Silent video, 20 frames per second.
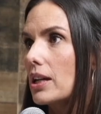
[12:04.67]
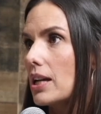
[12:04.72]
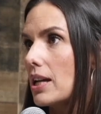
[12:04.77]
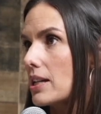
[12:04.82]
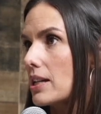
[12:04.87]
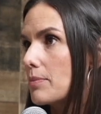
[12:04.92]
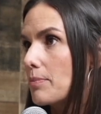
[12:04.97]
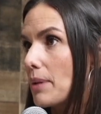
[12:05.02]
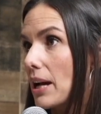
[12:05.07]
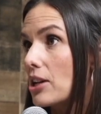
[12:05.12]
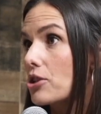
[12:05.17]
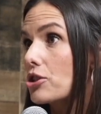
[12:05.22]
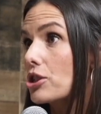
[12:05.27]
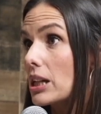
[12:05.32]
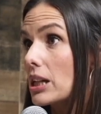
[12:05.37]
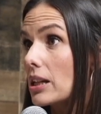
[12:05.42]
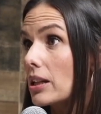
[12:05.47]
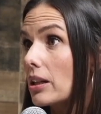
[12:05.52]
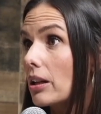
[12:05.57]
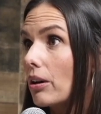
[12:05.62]

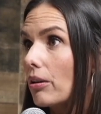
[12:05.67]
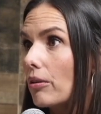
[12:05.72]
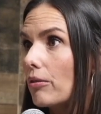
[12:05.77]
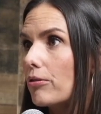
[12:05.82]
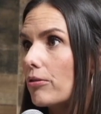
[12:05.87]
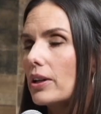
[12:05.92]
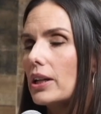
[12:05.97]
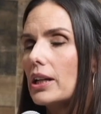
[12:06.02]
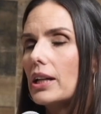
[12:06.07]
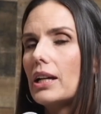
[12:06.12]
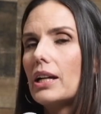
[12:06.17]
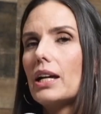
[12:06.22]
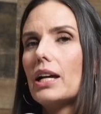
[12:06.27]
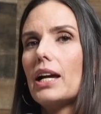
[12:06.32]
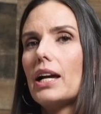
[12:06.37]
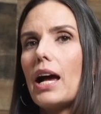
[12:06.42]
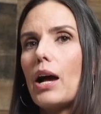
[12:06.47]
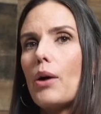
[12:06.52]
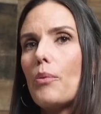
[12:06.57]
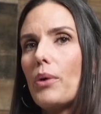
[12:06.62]
especially love.
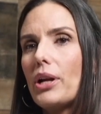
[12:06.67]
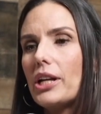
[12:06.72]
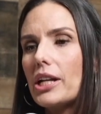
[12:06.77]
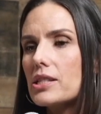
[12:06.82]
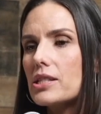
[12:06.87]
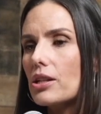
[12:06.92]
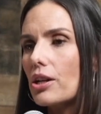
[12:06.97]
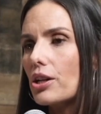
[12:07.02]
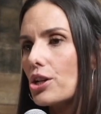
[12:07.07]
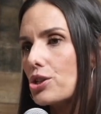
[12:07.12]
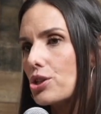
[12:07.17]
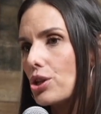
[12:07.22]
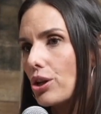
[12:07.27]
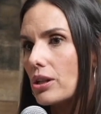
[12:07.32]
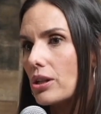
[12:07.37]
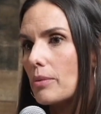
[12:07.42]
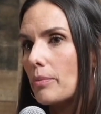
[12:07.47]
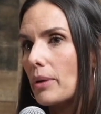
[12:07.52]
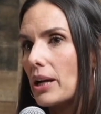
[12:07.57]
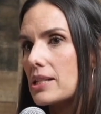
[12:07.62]
And when I started
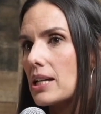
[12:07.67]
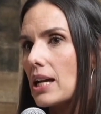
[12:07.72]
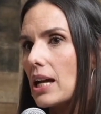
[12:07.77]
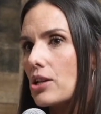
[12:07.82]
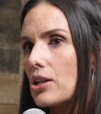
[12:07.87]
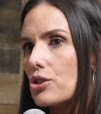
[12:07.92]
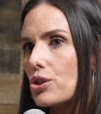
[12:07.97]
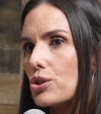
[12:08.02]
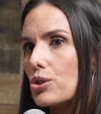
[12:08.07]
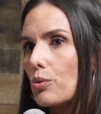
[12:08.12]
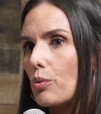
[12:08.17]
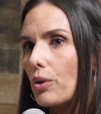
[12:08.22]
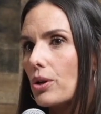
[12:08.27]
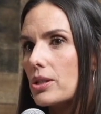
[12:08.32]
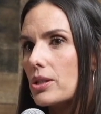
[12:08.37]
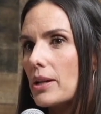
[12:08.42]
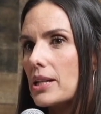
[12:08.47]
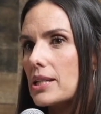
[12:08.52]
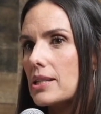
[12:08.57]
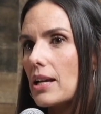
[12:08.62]
turning my attention
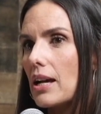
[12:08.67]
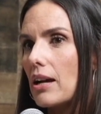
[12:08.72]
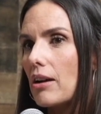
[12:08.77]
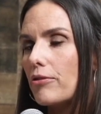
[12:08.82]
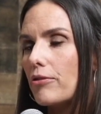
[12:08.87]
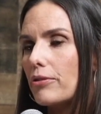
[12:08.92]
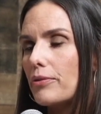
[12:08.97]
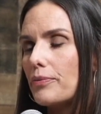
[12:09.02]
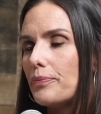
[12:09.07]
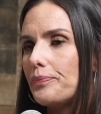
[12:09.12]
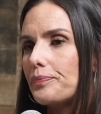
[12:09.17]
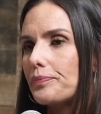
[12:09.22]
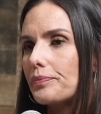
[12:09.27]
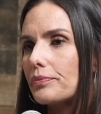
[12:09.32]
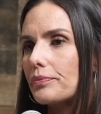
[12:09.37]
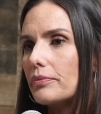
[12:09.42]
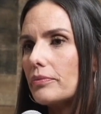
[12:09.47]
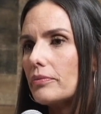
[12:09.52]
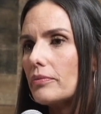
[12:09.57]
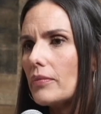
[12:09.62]
towards myself,
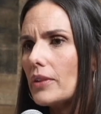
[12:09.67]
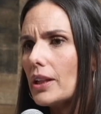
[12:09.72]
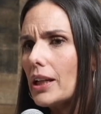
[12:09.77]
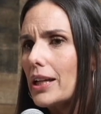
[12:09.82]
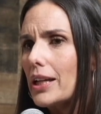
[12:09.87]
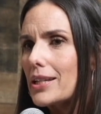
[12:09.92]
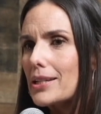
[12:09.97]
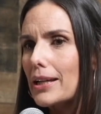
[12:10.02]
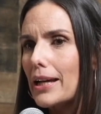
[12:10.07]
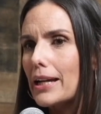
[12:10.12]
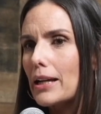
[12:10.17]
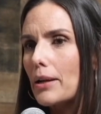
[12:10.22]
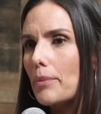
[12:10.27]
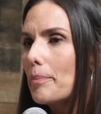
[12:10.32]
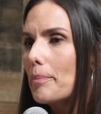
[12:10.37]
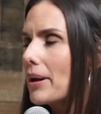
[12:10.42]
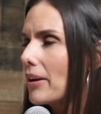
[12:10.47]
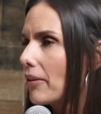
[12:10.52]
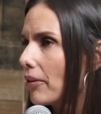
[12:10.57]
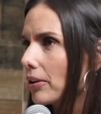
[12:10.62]
it's like
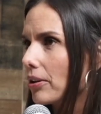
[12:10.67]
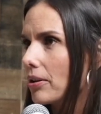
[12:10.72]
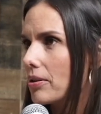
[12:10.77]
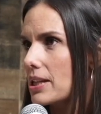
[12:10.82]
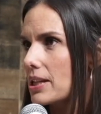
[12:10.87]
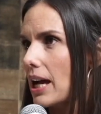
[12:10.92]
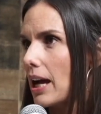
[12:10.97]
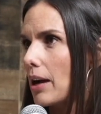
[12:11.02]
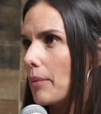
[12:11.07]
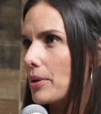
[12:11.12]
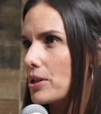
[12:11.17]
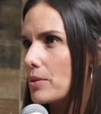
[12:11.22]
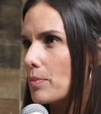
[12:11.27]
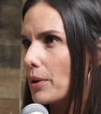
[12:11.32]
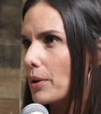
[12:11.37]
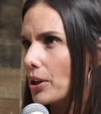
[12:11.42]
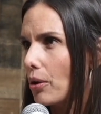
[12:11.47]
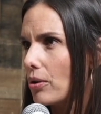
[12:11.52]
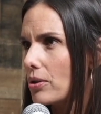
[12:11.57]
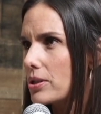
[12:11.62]
miracles happened.
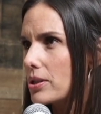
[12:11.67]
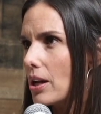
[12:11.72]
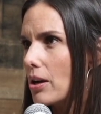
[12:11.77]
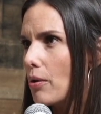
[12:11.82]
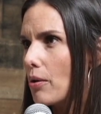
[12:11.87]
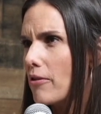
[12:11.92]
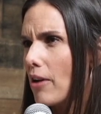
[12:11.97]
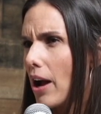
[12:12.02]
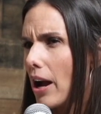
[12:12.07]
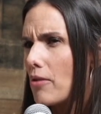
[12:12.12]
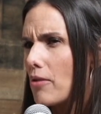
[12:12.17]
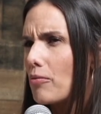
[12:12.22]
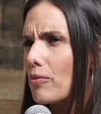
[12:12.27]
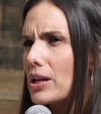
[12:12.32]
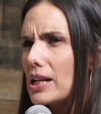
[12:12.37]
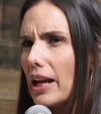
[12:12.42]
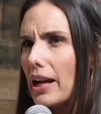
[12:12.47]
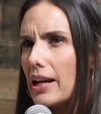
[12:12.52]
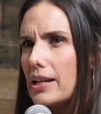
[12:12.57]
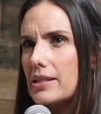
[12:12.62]
But also I
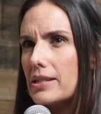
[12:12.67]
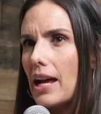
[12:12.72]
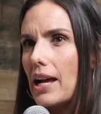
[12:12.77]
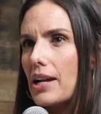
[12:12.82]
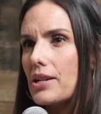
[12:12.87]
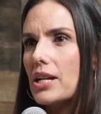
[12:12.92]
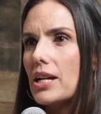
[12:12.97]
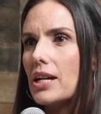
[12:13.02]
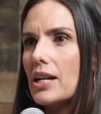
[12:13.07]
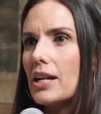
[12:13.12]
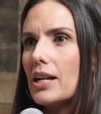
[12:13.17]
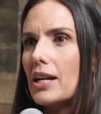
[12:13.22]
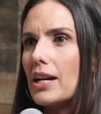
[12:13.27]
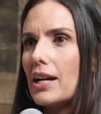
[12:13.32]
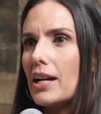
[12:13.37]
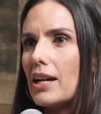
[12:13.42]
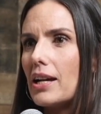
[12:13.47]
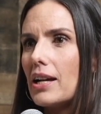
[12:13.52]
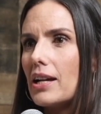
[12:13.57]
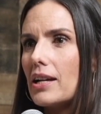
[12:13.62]
realized that
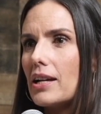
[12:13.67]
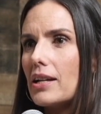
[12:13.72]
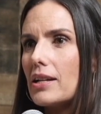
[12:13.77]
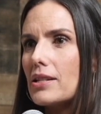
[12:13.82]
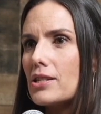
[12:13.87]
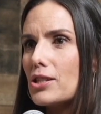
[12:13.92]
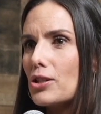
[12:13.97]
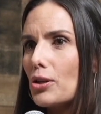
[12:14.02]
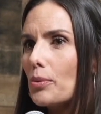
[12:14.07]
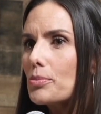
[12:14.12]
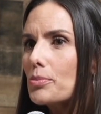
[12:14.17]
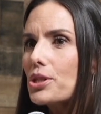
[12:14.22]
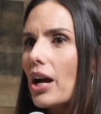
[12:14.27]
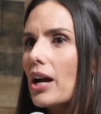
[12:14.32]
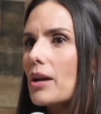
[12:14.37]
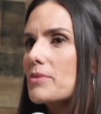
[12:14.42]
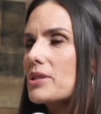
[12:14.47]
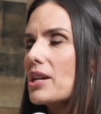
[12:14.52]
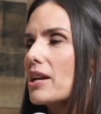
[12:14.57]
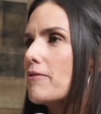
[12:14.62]

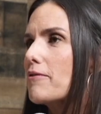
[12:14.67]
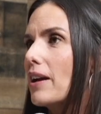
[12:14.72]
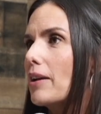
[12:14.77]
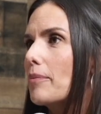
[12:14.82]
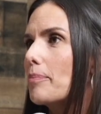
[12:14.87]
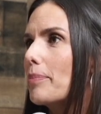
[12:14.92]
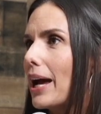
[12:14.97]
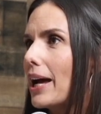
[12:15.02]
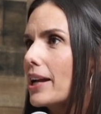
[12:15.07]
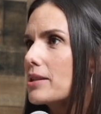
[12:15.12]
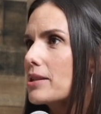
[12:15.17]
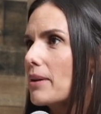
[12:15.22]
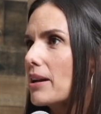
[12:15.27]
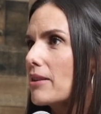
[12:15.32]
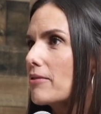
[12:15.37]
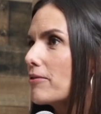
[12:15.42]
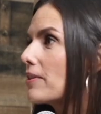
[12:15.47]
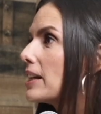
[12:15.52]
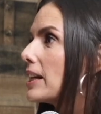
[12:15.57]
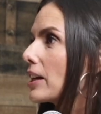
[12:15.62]
sometimes I felt bad
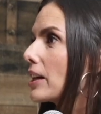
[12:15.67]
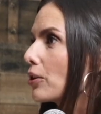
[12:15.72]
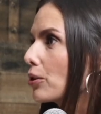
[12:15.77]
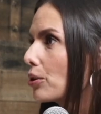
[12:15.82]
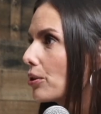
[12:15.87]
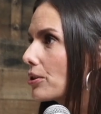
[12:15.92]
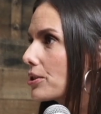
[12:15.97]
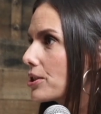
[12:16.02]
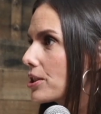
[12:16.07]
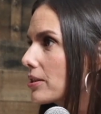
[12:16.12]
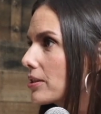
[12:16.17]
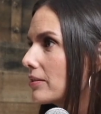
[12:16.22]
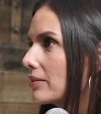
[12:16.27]
about feeling good.